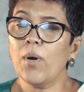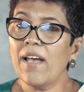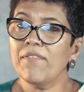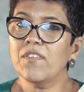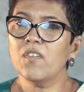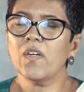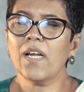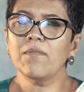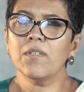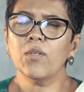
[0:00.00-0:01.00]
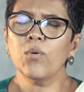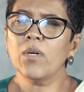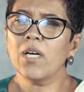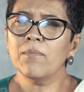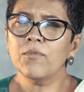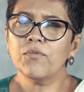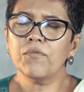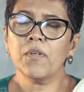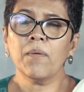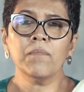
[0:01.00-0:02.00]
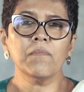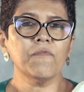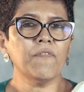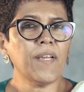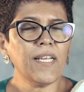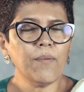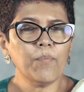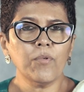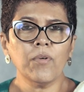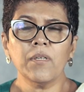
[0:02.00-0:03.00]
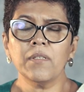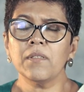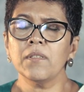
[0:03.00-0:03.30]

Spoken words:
have the driver who comes from very poor,